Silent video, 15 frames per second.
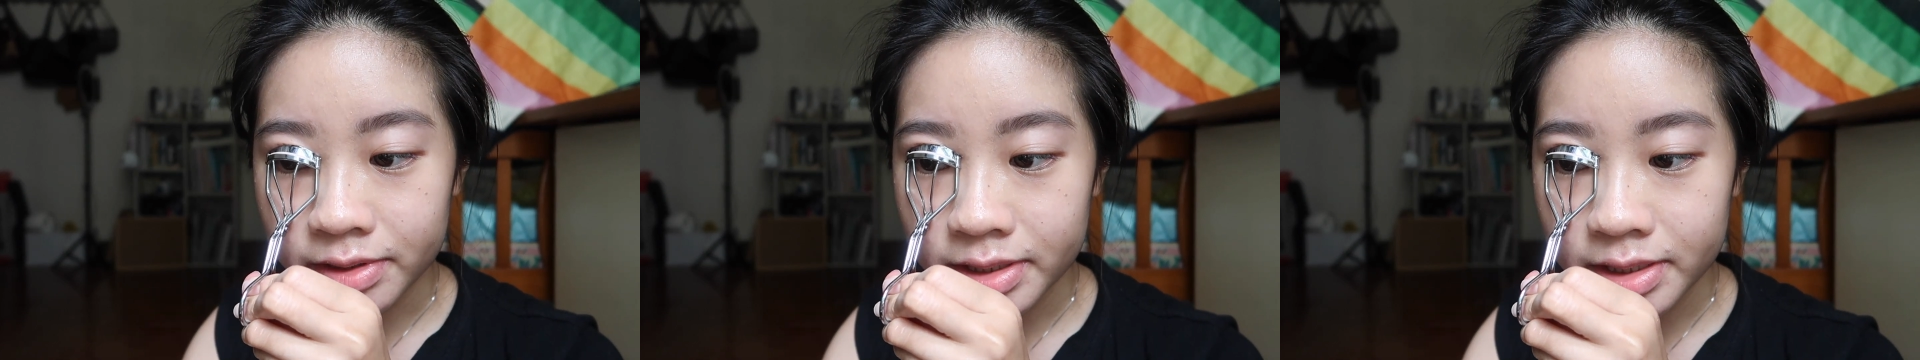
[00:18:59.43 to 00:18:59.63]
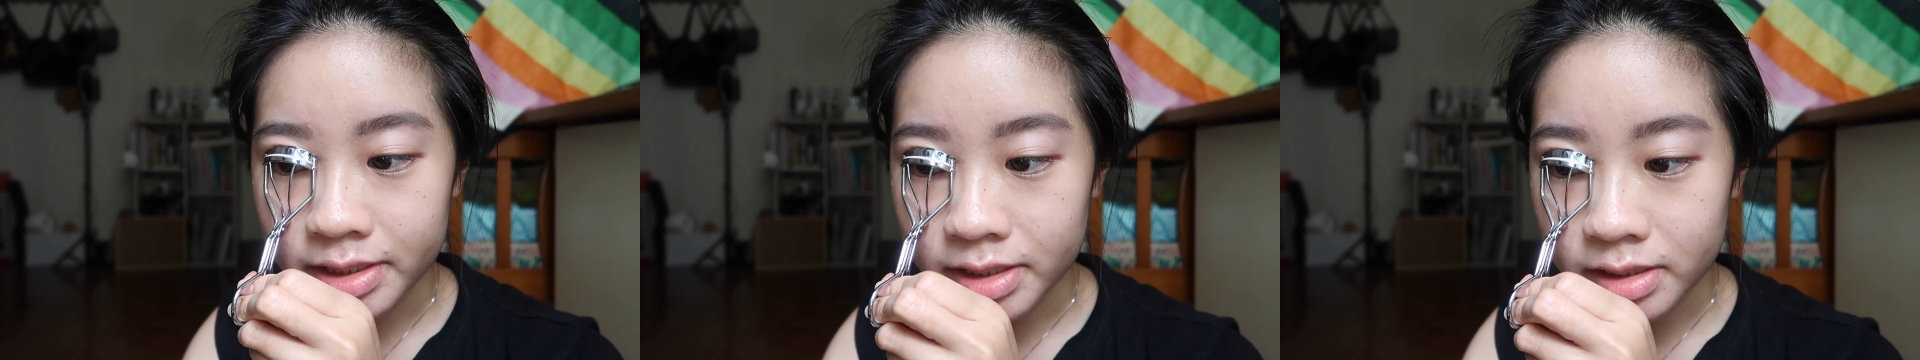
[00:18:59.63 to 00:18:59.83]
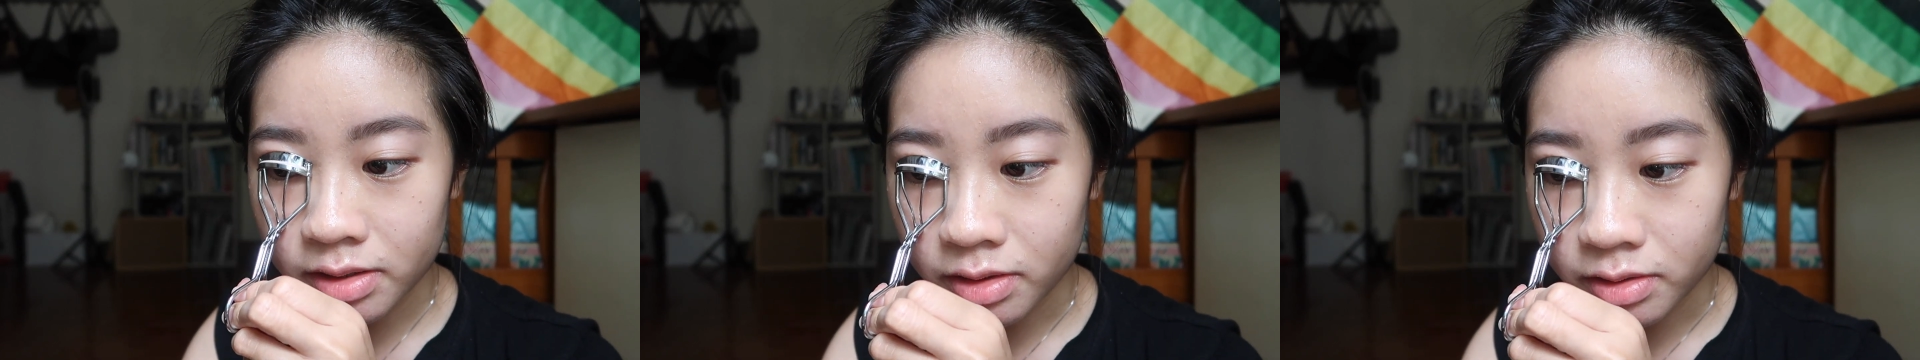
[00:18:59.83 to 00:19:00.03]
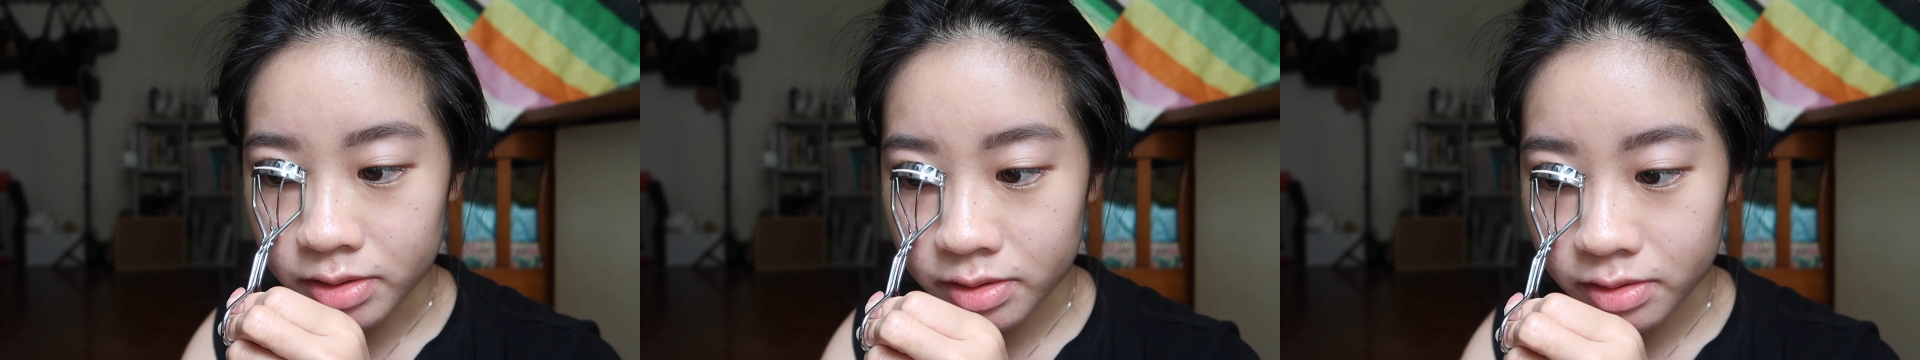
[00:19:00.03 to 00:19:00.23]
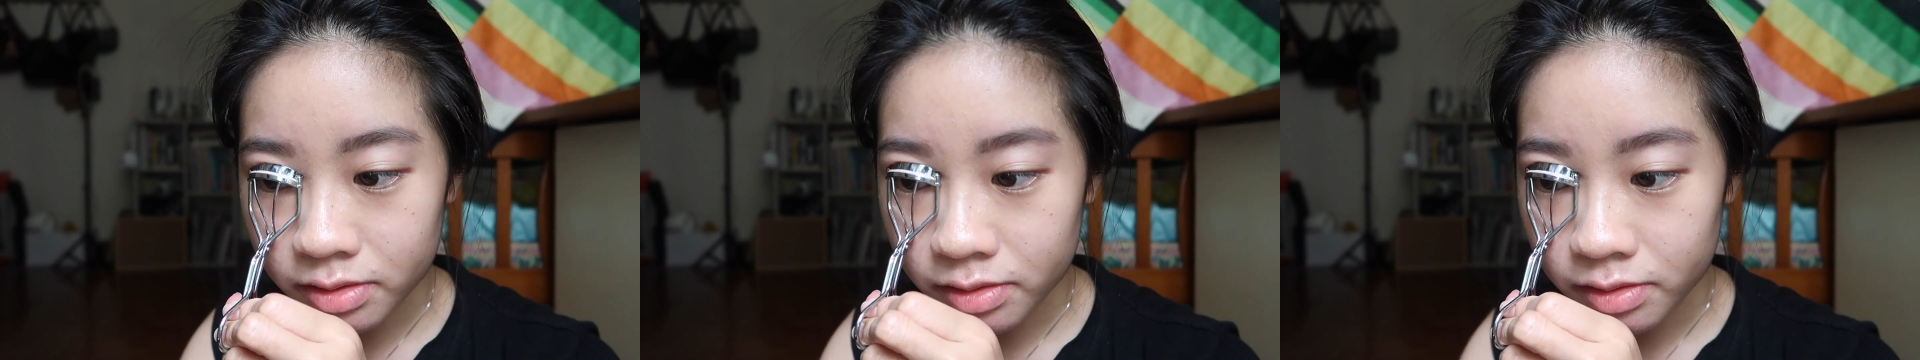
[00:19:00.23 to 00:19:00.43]
is
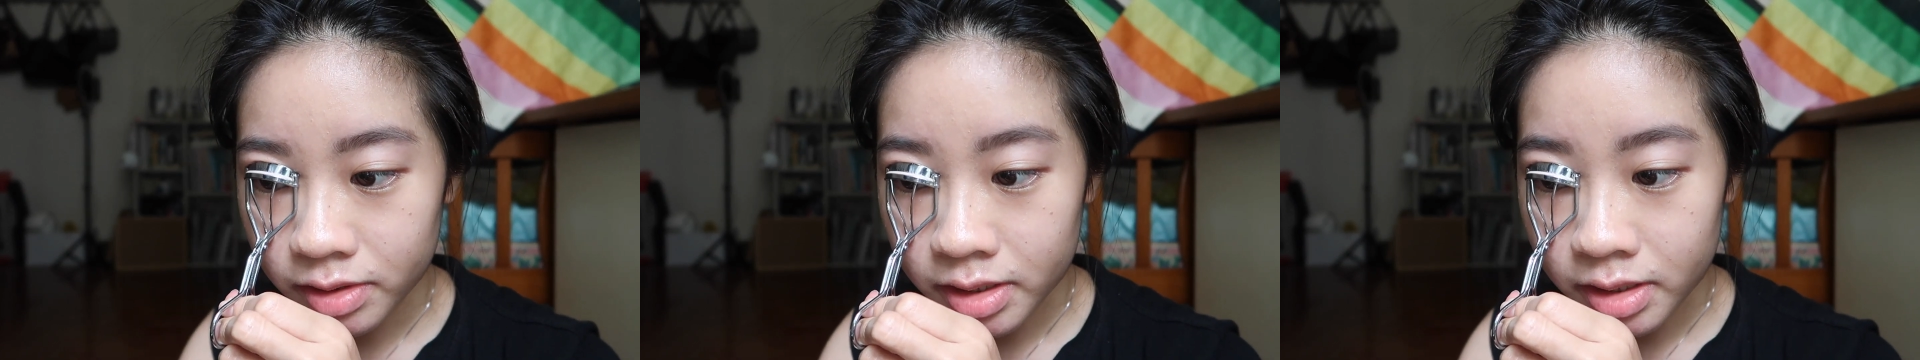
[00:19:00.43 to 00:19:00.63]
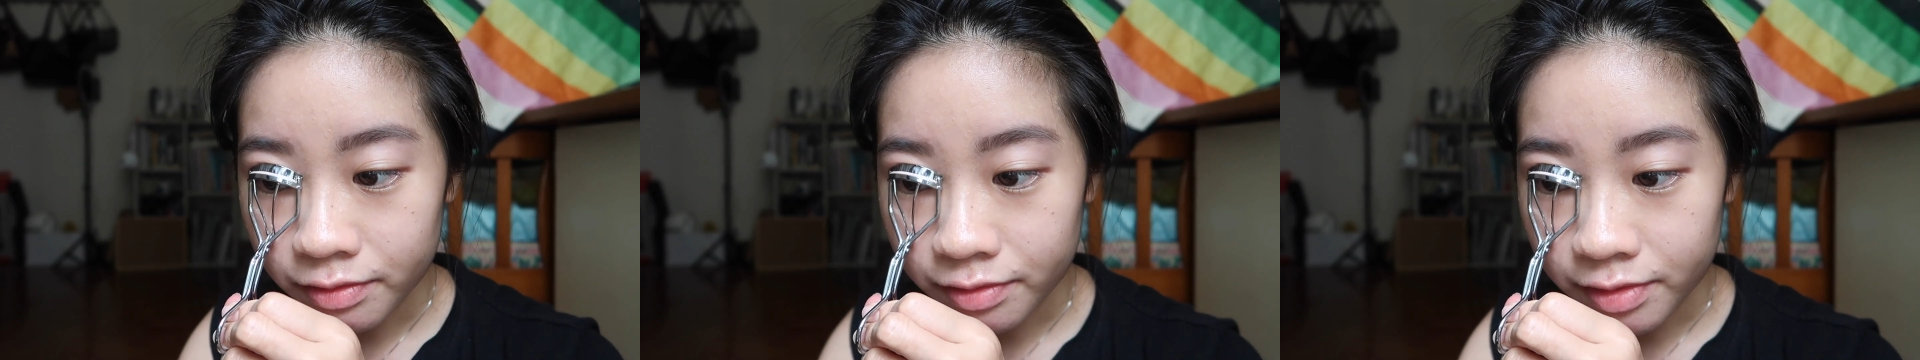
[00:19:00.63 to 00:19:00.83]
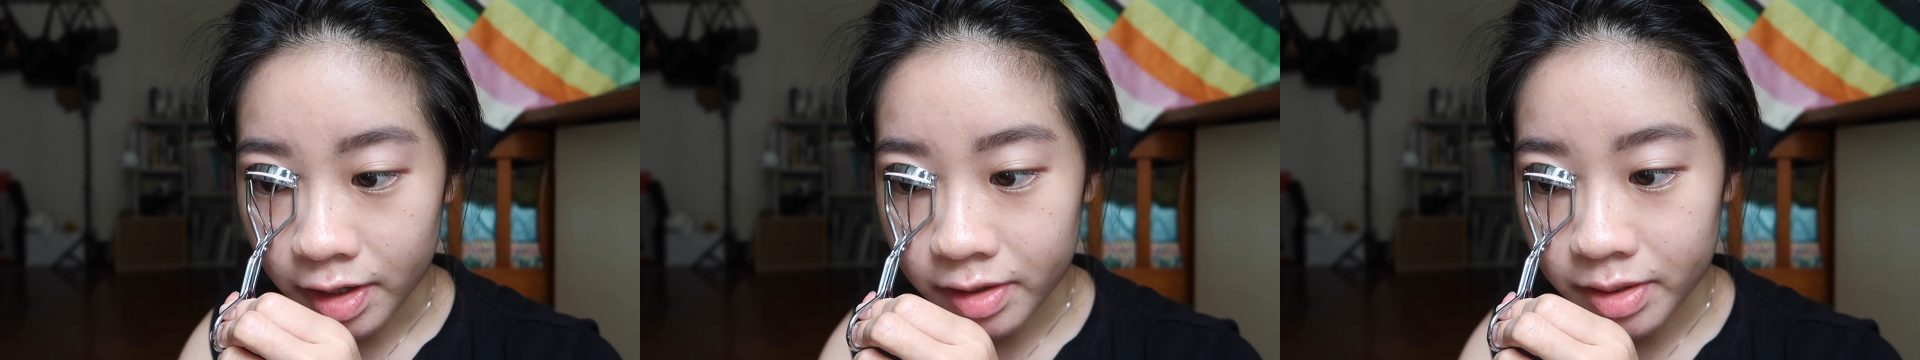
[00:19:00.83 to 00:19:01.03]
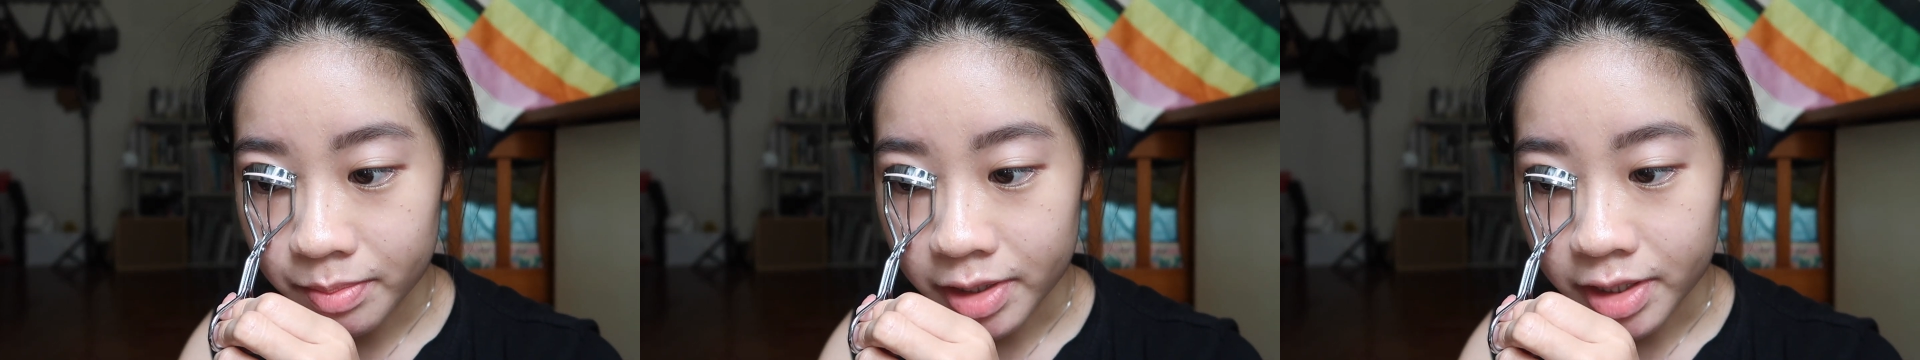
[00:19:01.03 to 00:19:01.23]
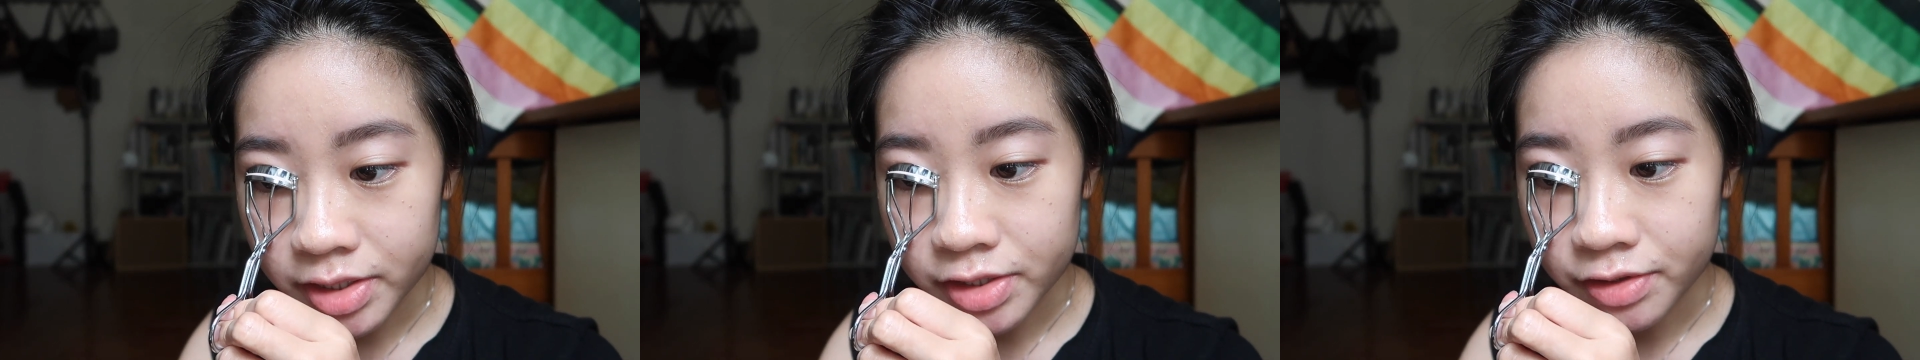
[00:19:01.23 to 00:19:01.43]
also very
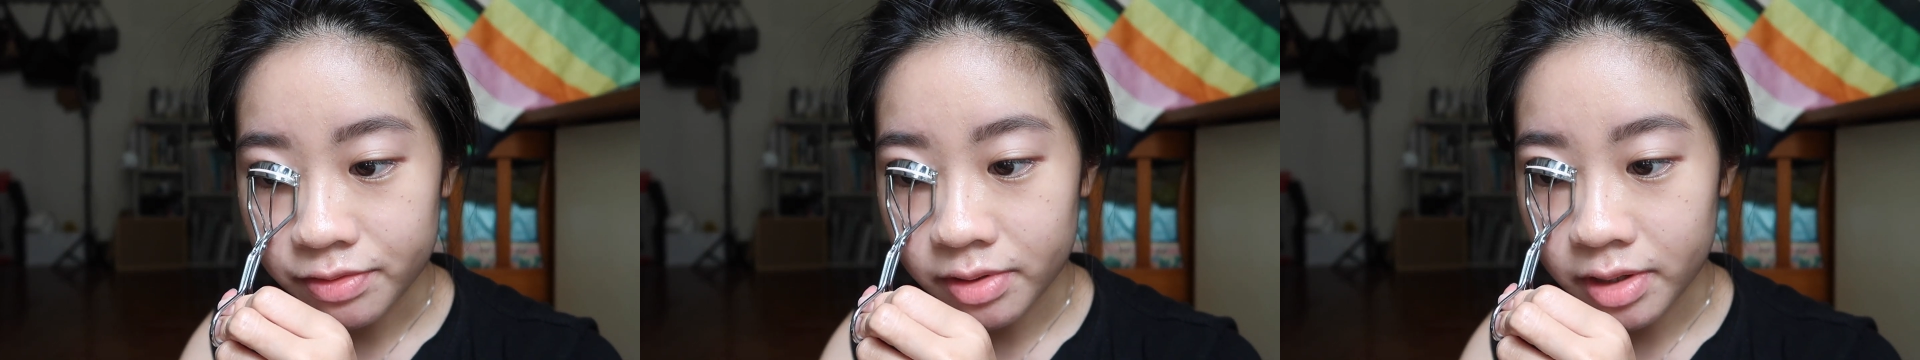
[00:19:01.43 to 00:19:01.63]
much, if